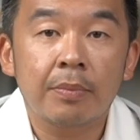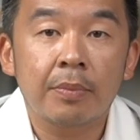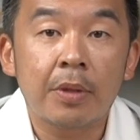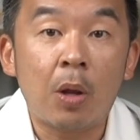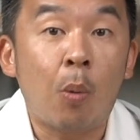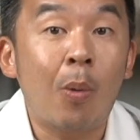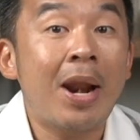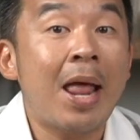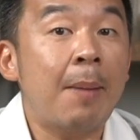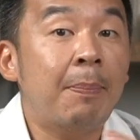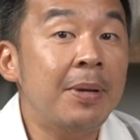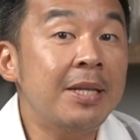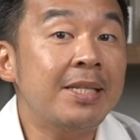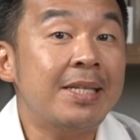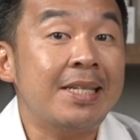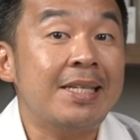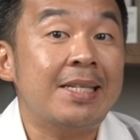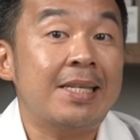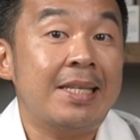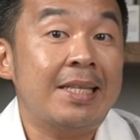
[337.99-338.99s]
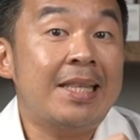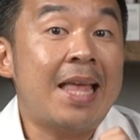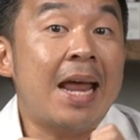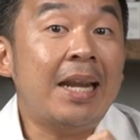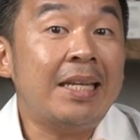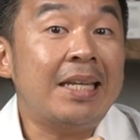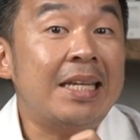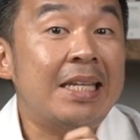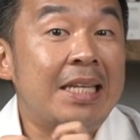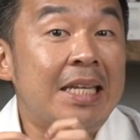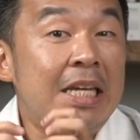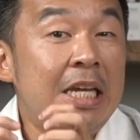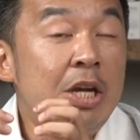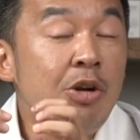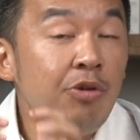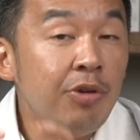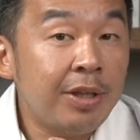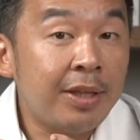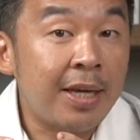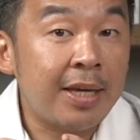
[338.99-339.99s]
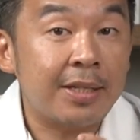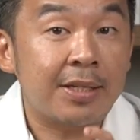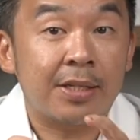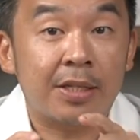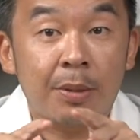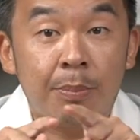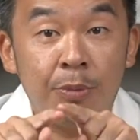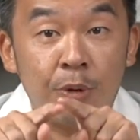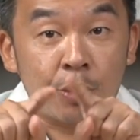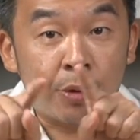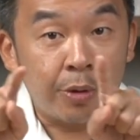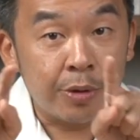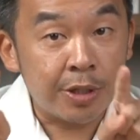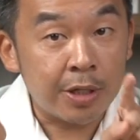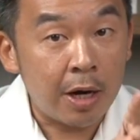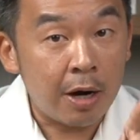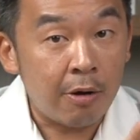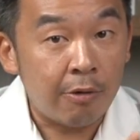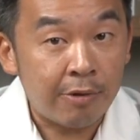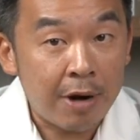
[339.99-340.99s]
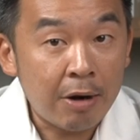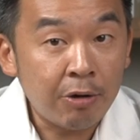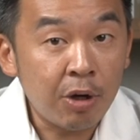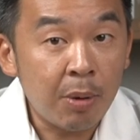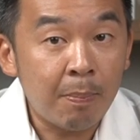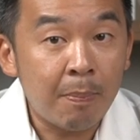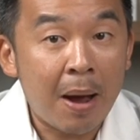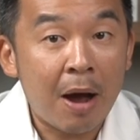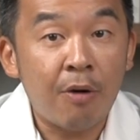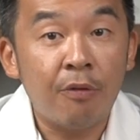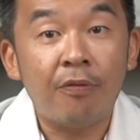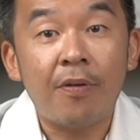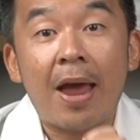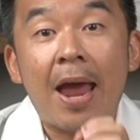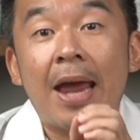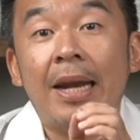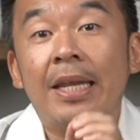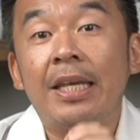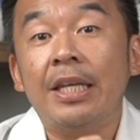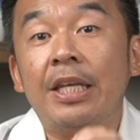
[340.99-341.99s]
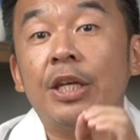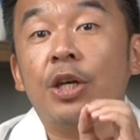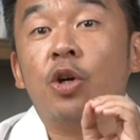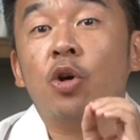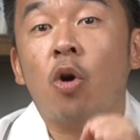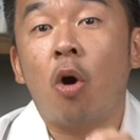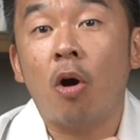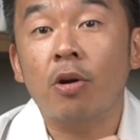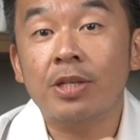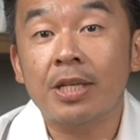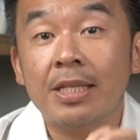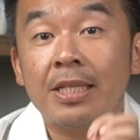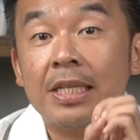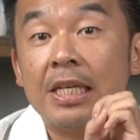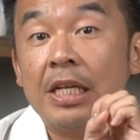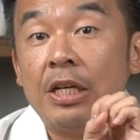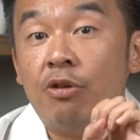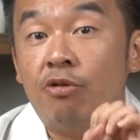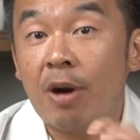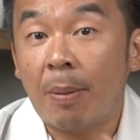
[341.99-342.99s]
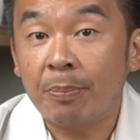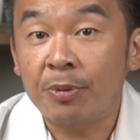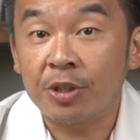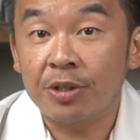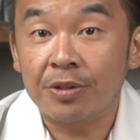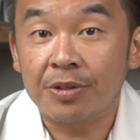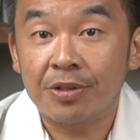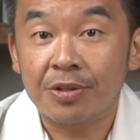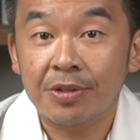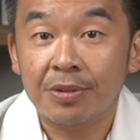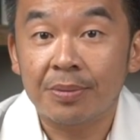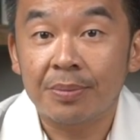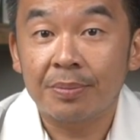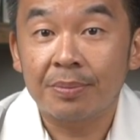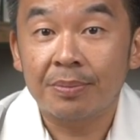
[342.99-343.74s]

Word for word: Now what happens is then it irritates the mucosa around the mouth and then it causes eruptions.